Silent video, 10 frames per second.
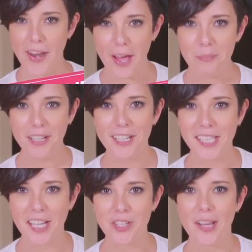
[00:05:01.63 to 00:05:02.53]
Now I'm gonna
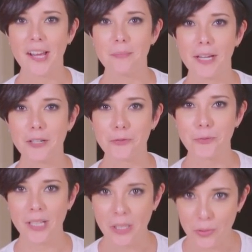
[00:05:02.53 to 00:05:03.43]
teach you how to make a
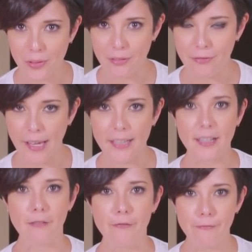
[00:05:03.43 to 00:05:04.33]
really cool effect,
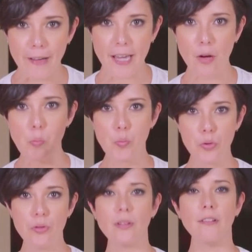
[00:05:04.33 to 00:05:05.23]
a fake
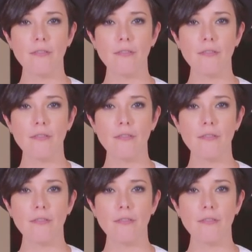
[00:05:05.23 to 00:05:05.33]
wound